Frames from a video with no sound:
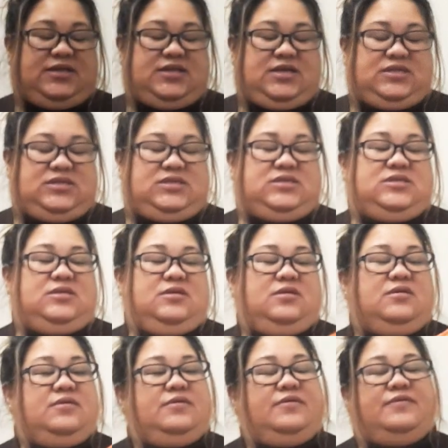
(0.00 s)
this.
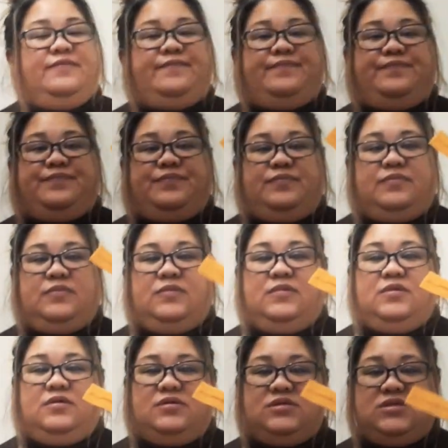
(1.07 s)

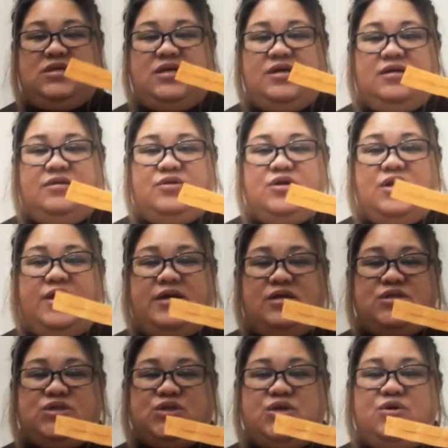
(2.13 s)
See, they're like
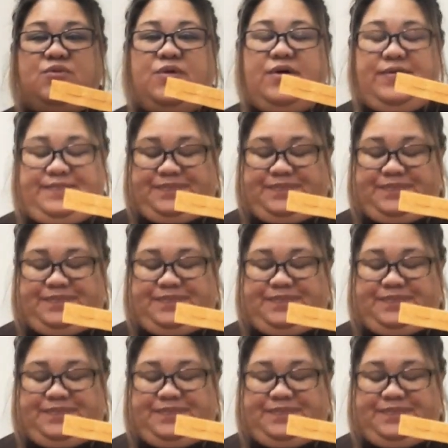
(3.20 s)
a skewer,